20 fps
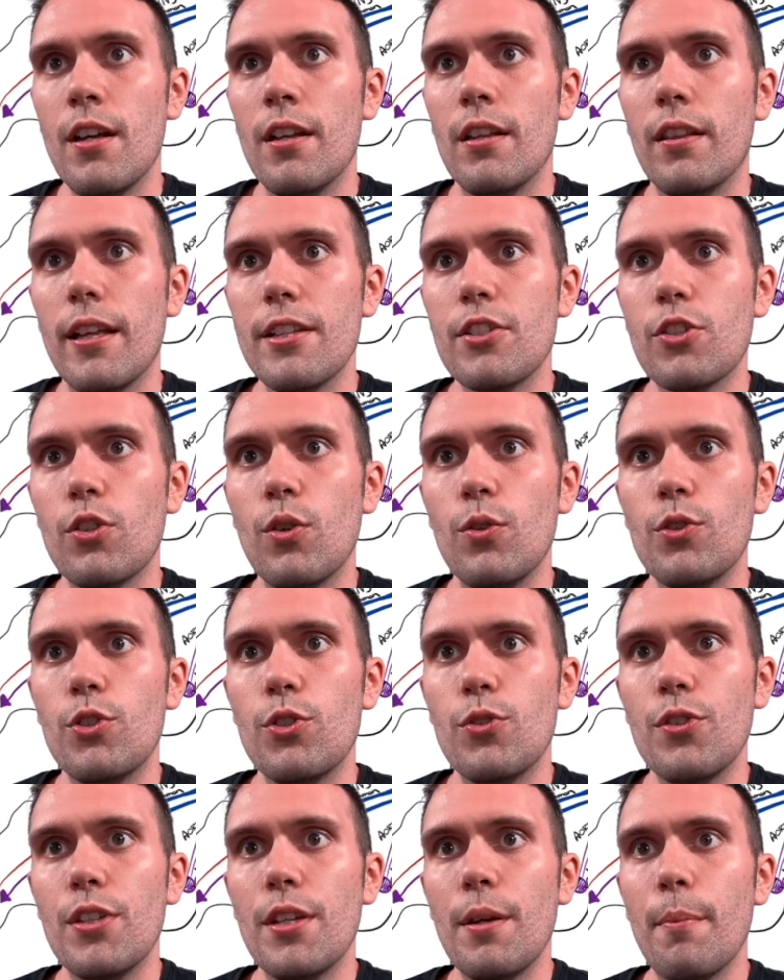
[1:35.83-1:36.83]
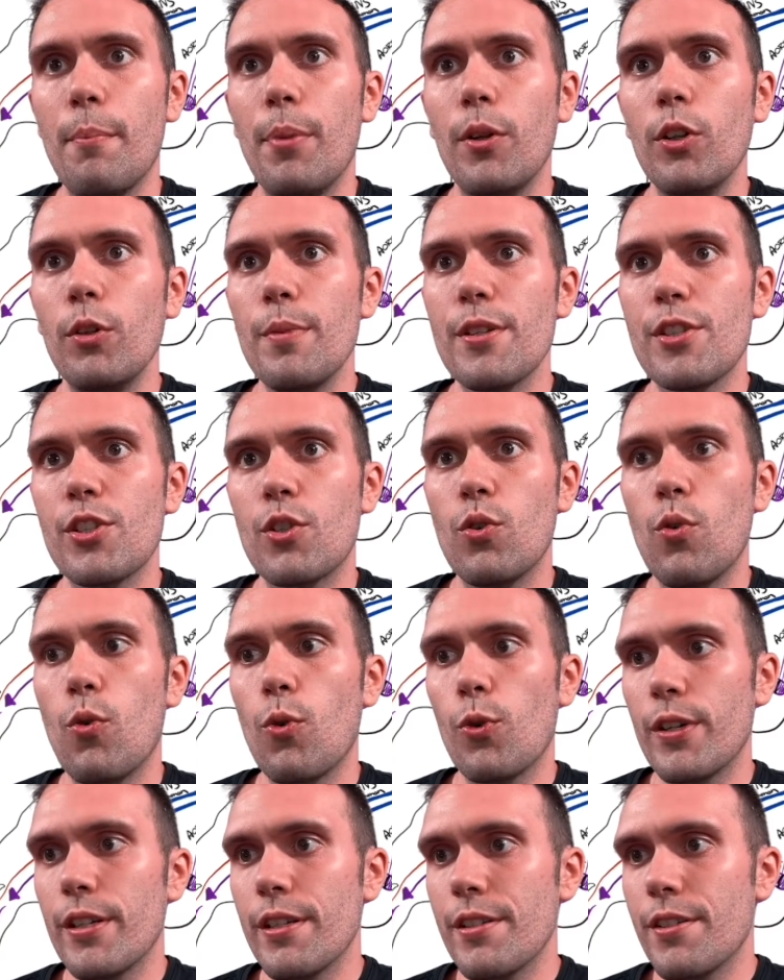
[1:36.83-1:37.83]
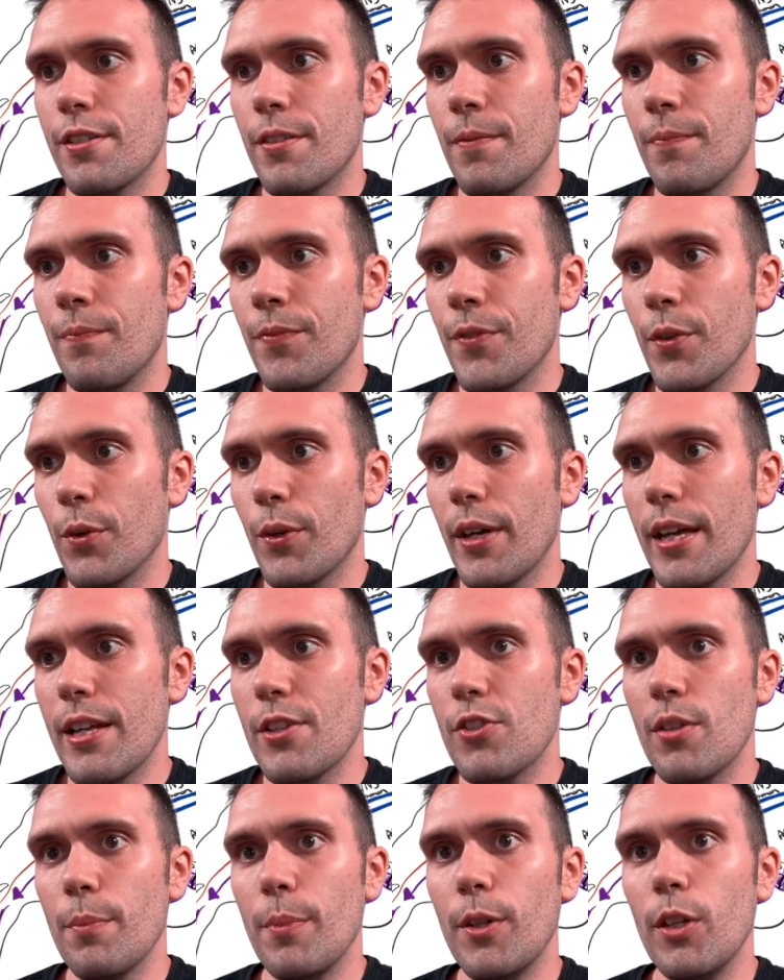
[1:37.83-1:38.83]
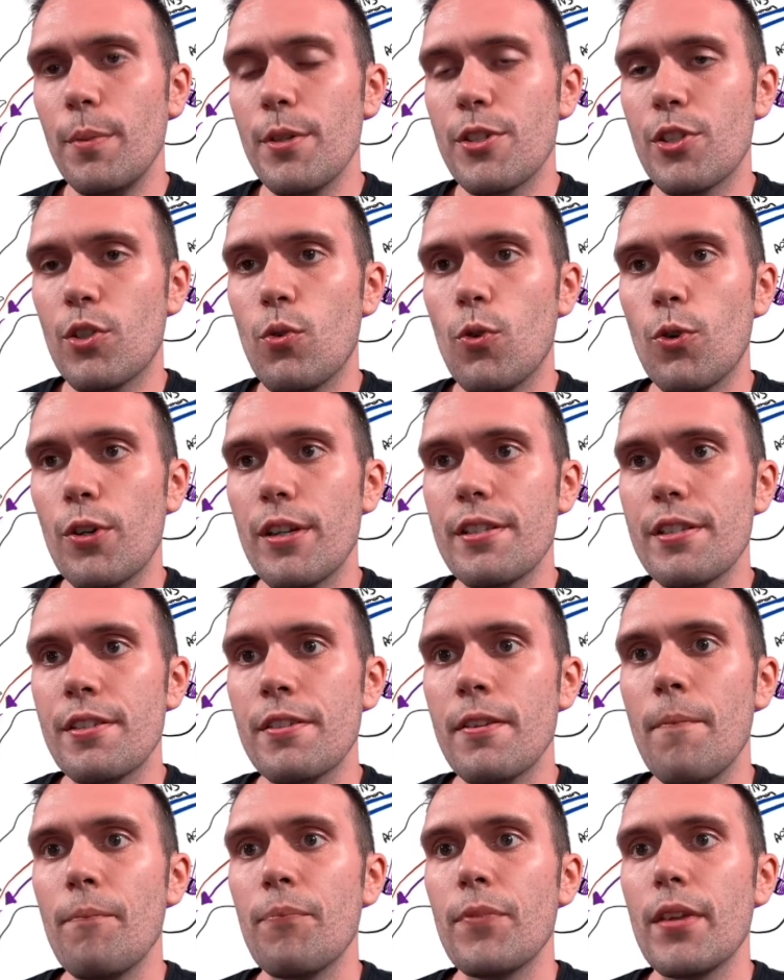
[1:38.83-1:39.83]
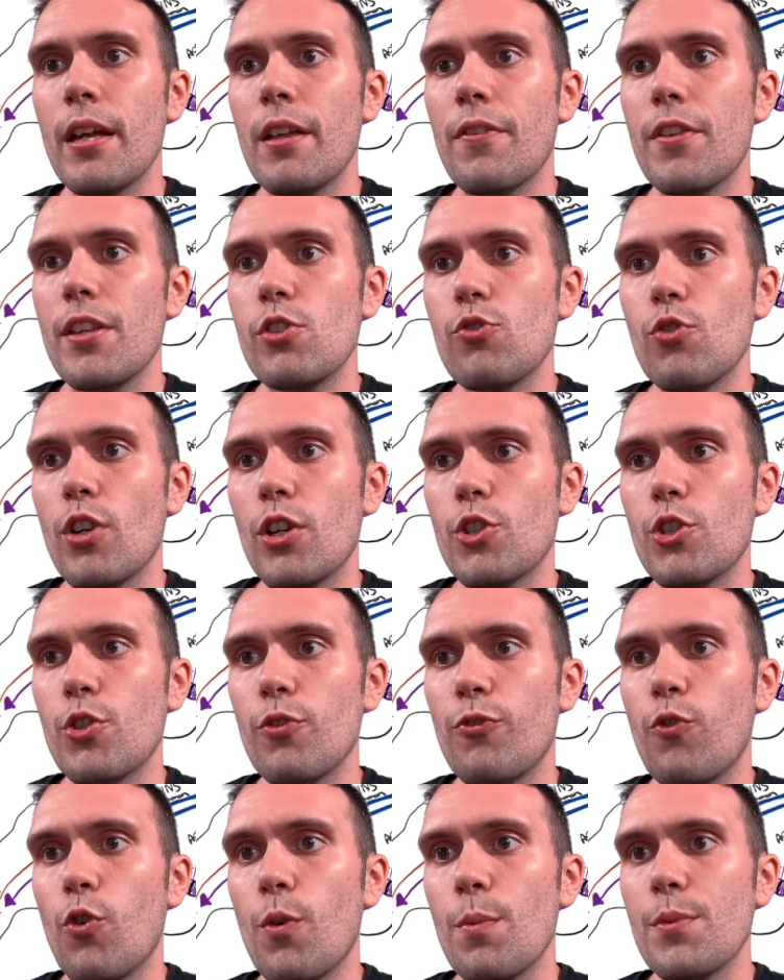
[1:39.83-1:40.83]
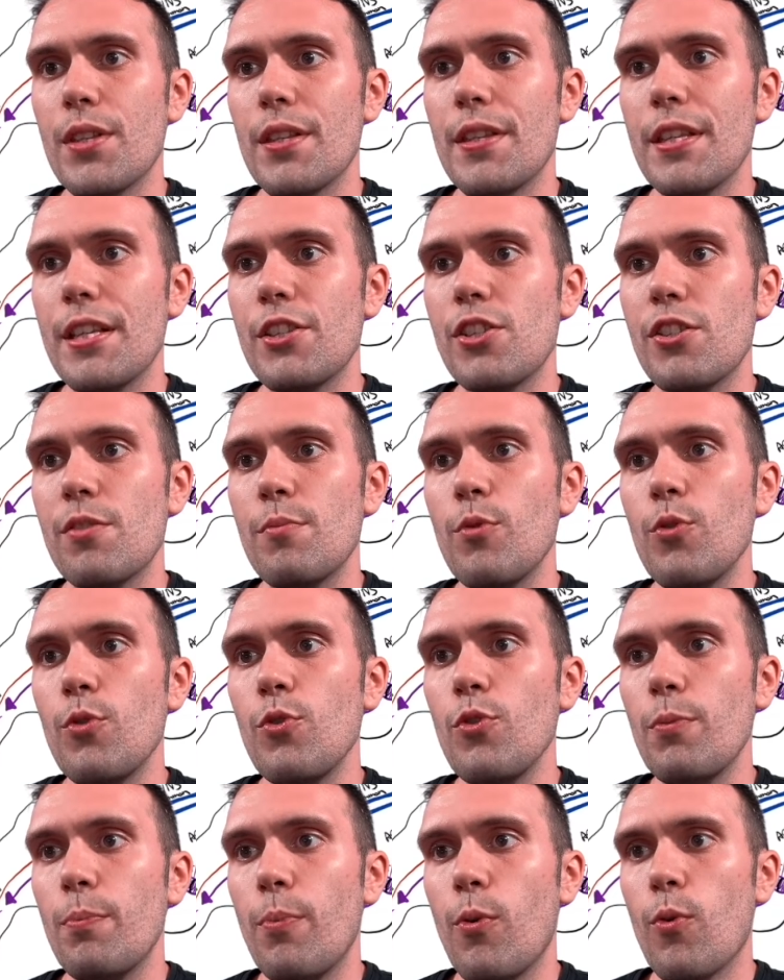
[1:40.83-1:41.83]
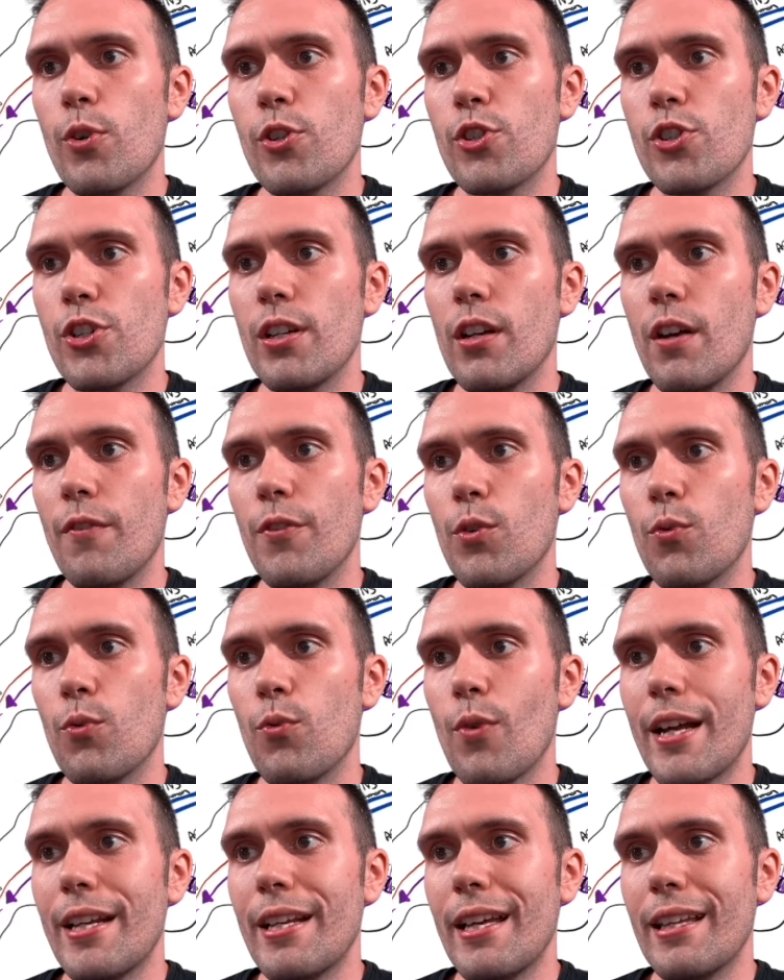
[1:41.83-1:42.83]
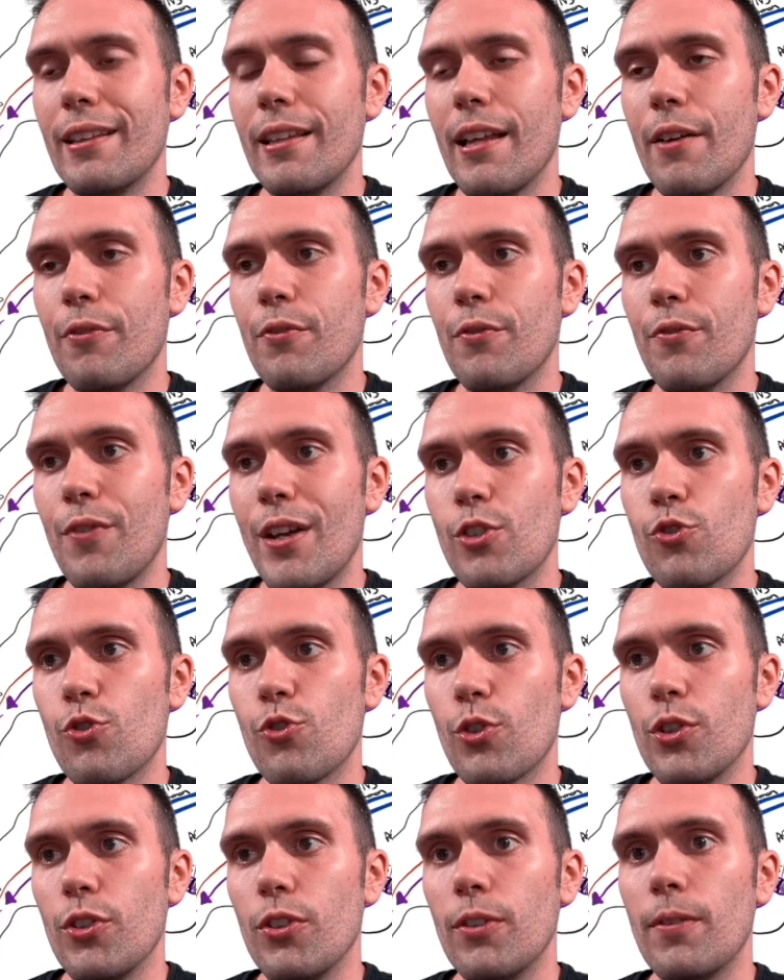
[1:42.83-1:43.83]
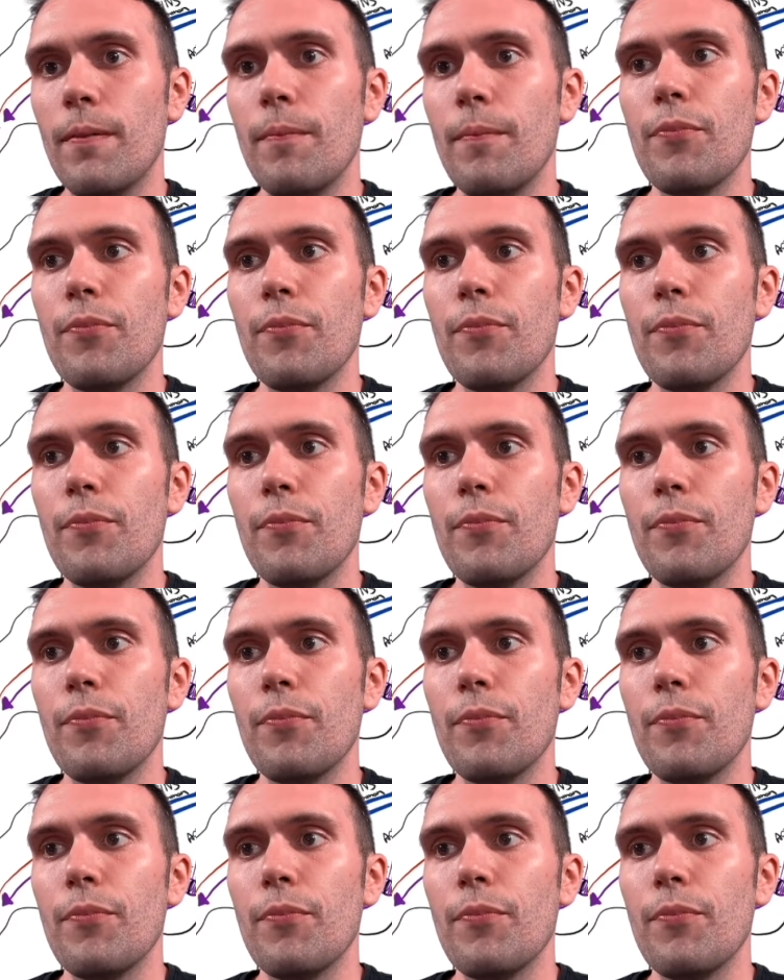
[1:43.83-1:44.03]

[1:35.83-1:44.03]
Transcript: Let's go to the bulbus cordis. Okay, so the bulbus cordis, this structure forms the smooth portion of the right and left ventricle.